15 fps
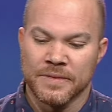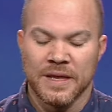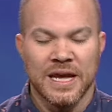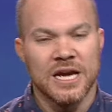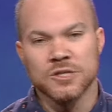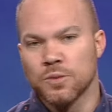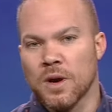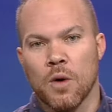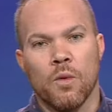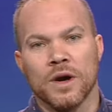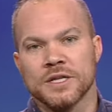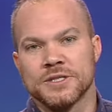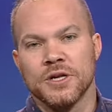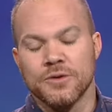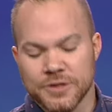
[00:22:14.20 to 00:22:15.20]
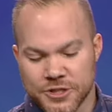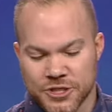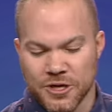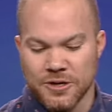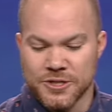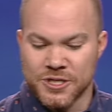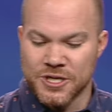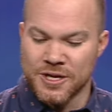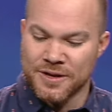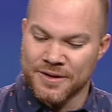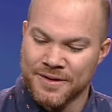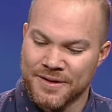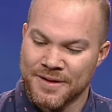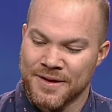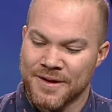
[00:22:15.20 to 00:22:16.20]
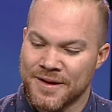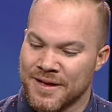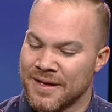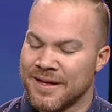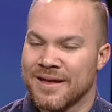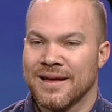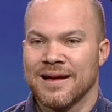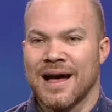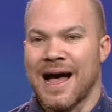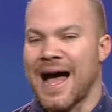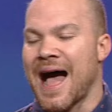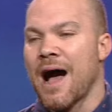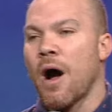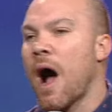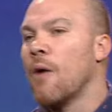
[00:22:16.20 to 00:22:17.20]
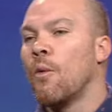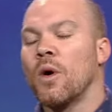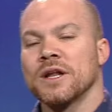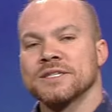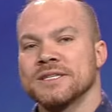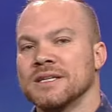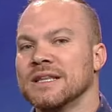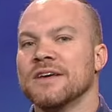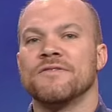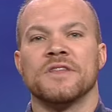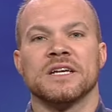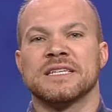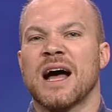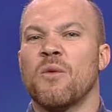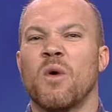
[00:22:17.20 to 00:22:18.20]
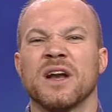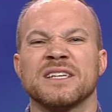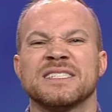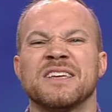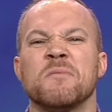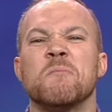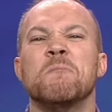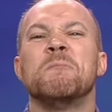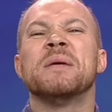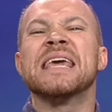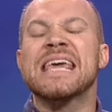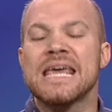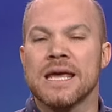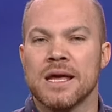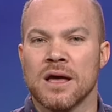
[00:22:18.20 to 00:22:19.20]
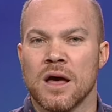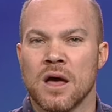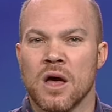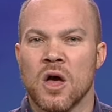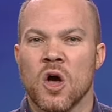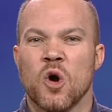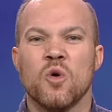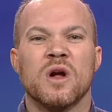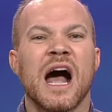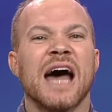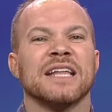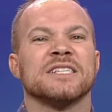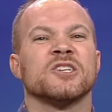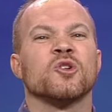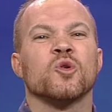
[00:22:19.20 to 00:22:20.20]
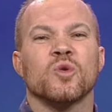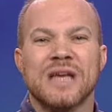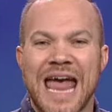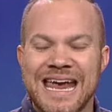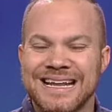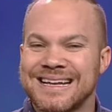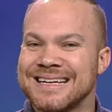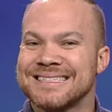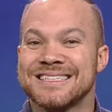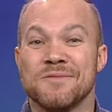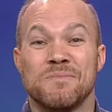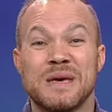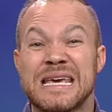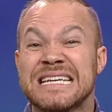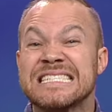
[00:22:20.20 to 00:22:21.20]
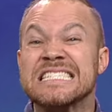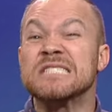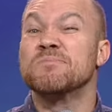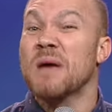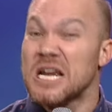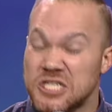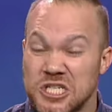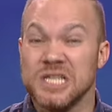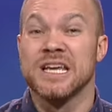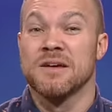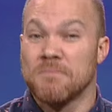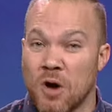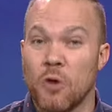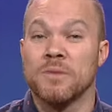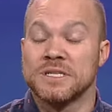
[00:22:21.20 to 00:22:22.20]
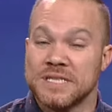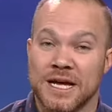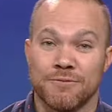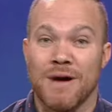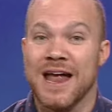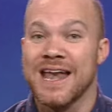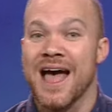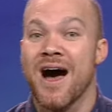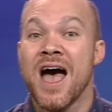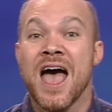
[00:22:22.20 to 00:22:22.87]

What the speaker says: Here's what I want us doing, church. I want us to live this. I want us to be who God has created us to be, especially in moments like right now.